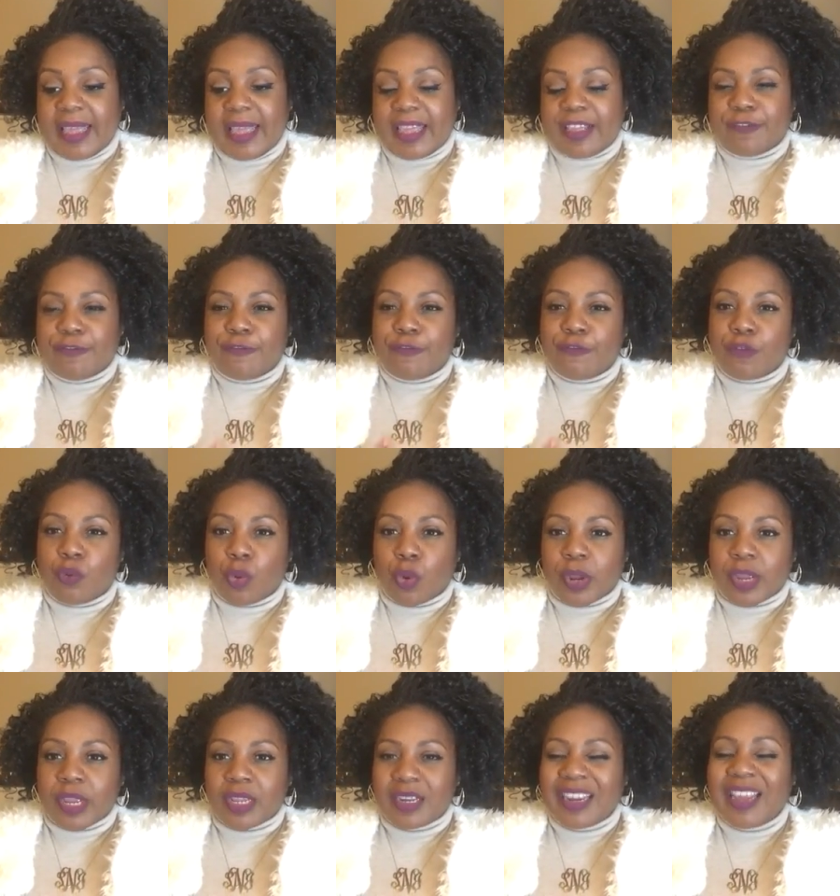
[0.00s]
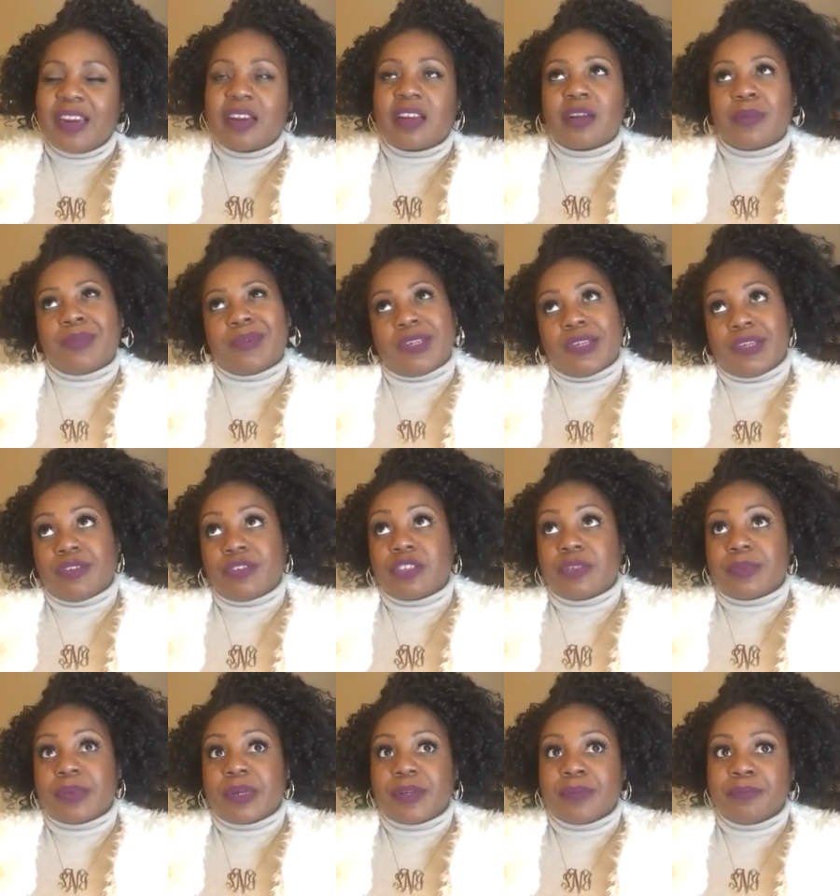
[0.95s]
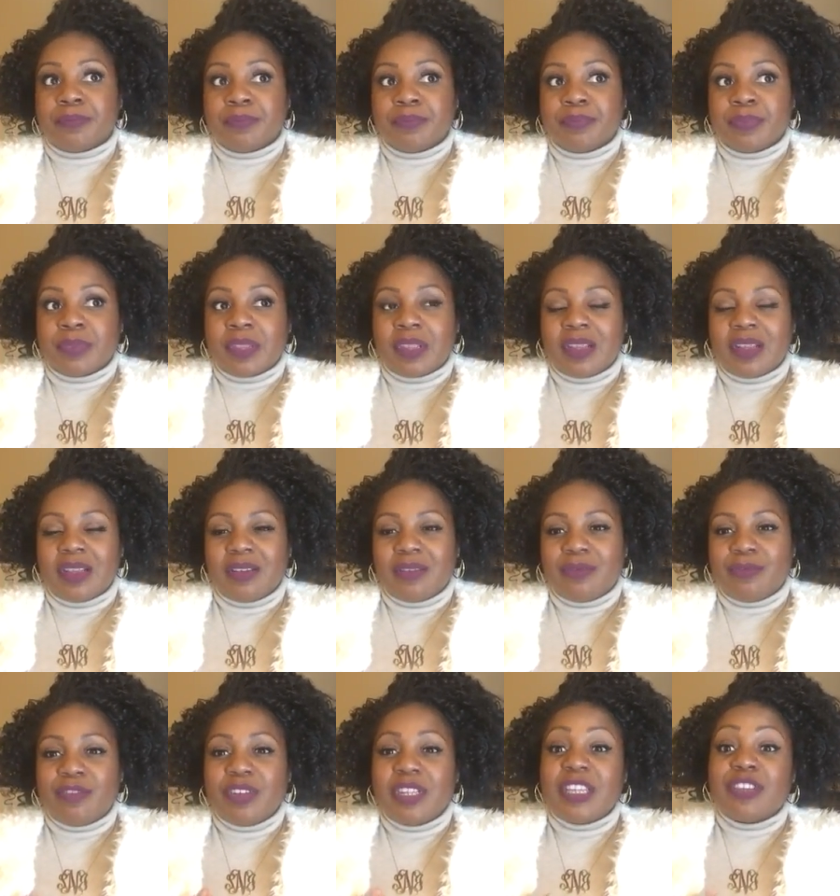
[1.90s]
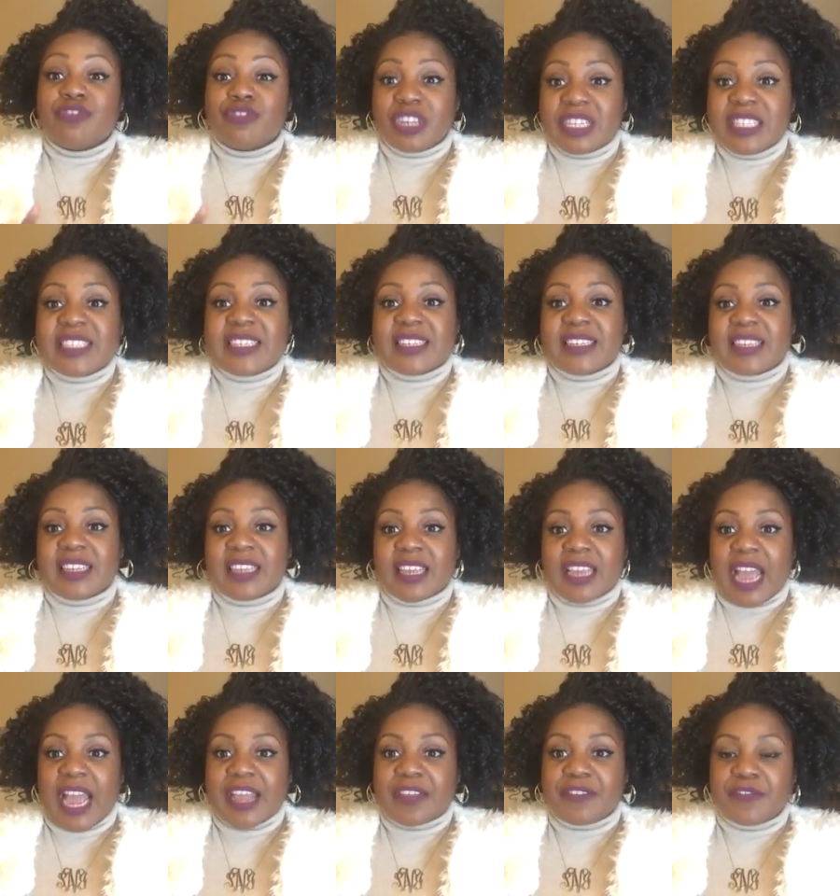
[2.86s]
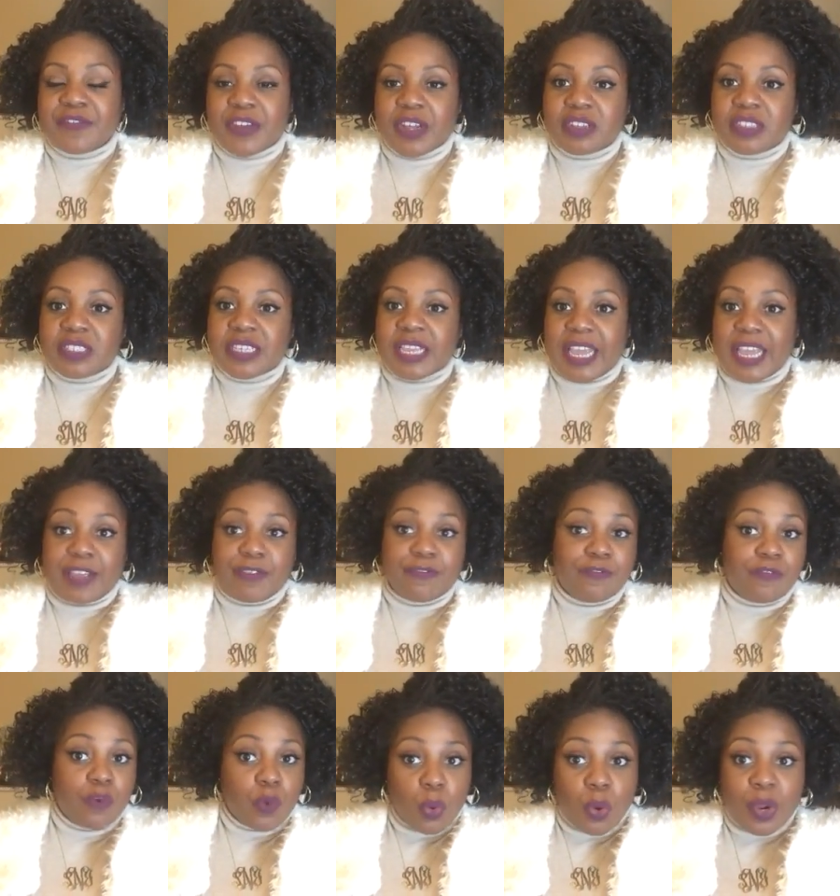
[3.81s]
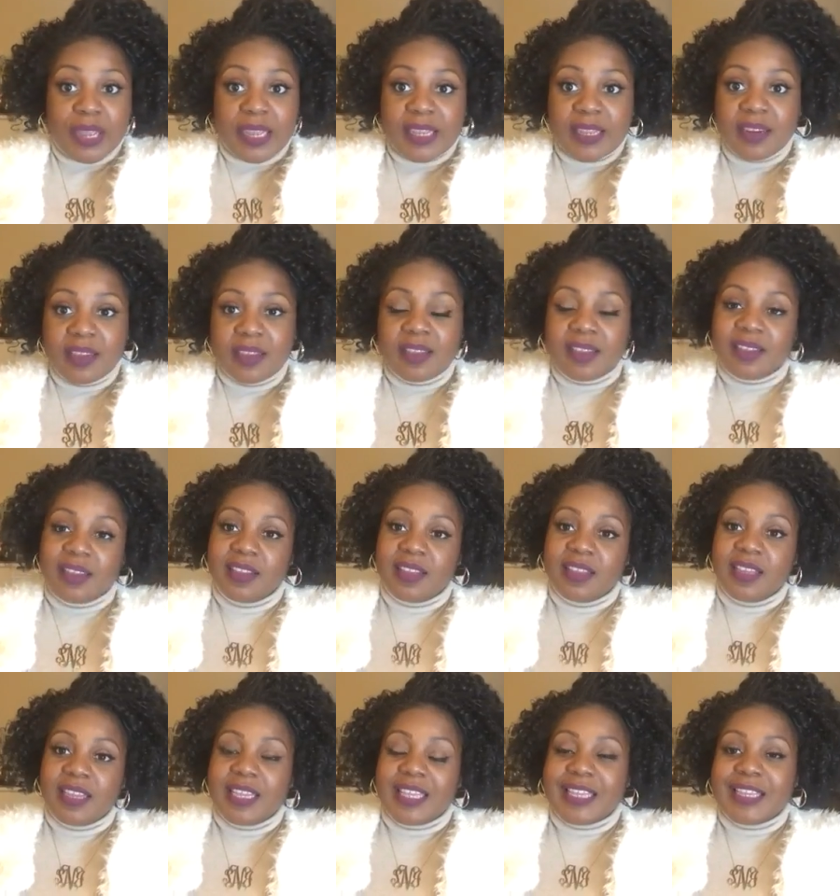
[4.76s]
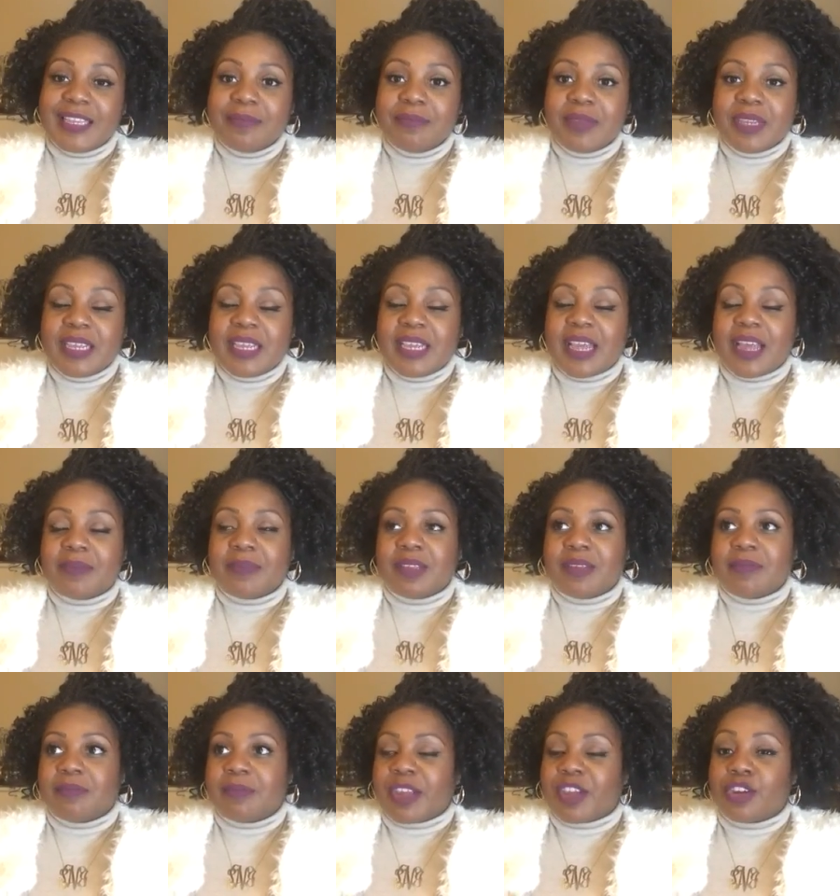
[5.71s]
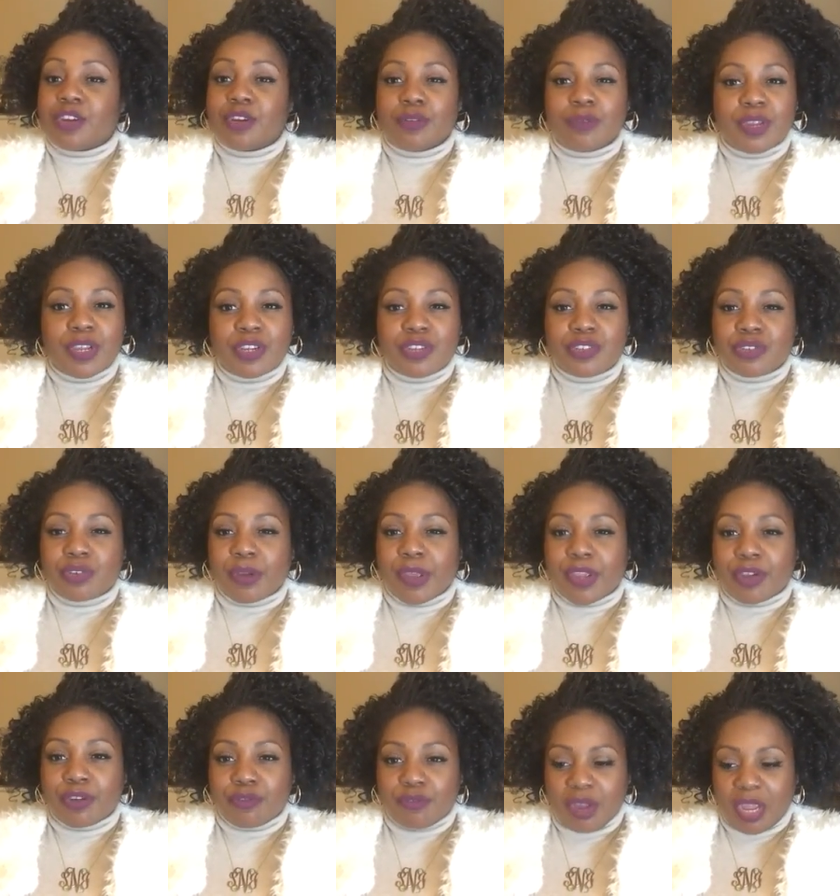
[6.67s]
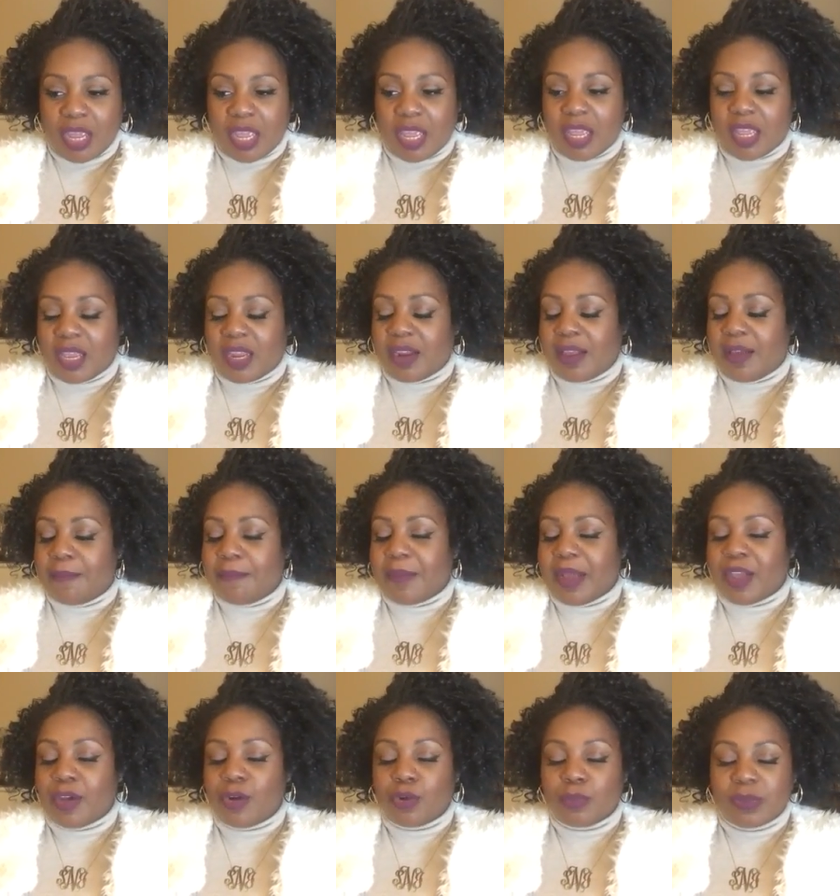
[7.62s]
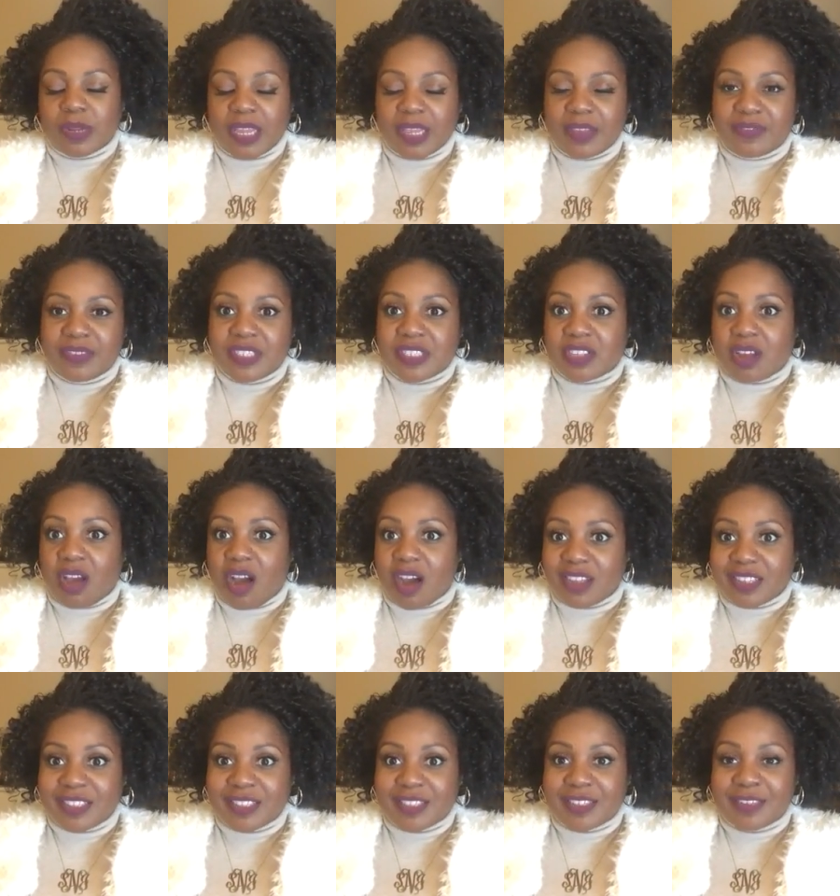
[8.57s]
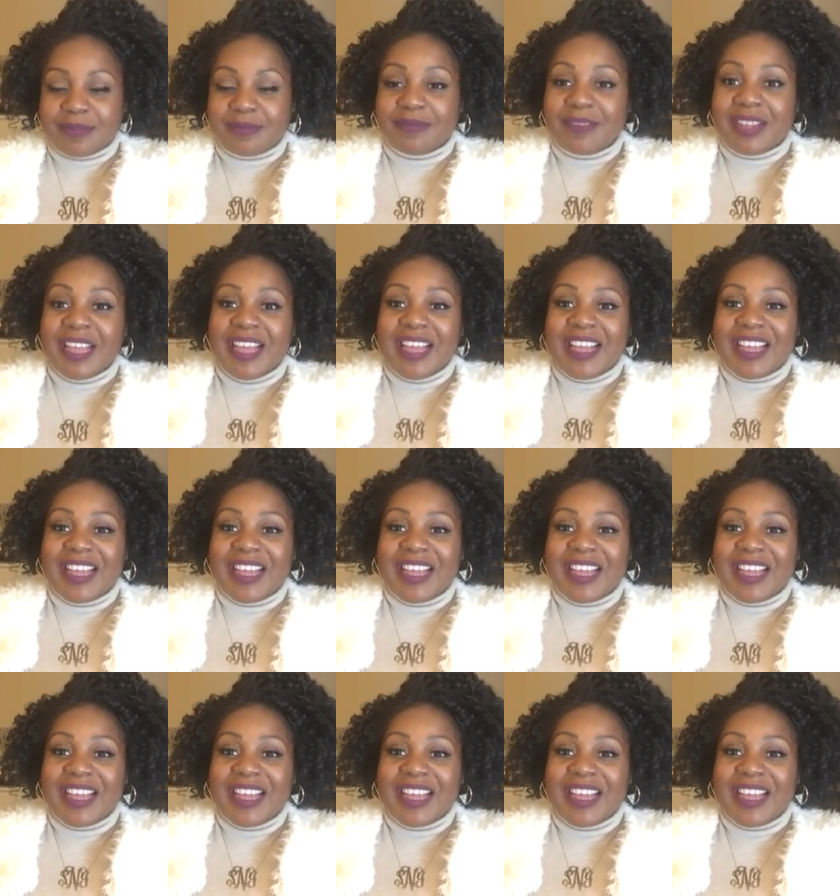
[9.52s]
a void. Not a couple of years, but really recently, I felt a void in me. I mean, my career is going great. My home life is awesome.